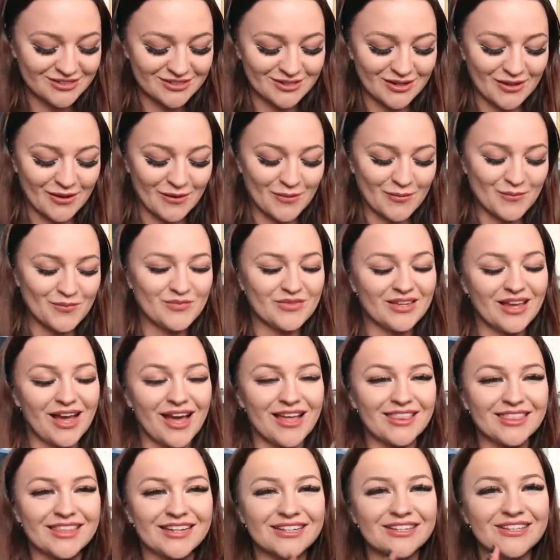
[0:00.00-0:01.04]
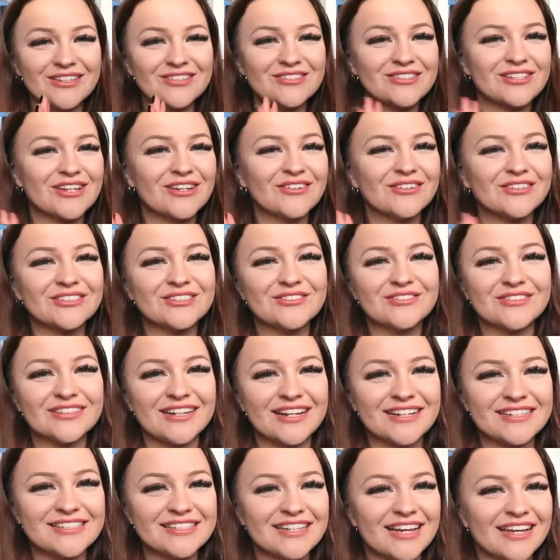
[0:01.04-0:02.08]
So yeah, thank you so much,
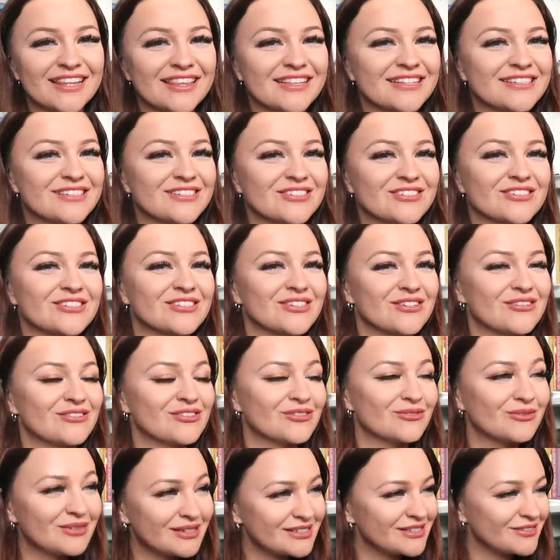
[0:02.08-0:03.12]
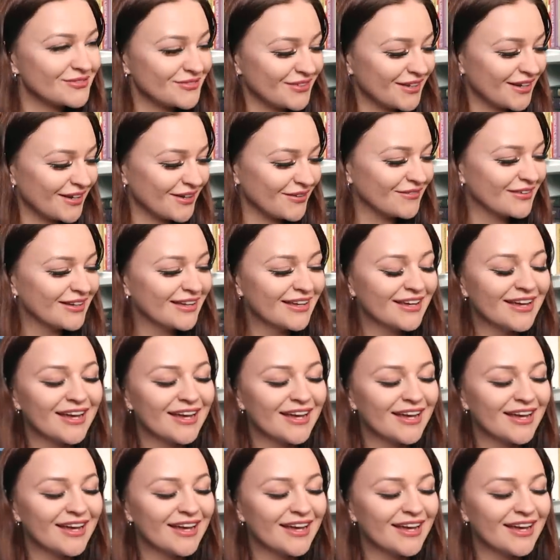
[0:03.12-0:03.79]
Vanessa. This is just so sweet of you,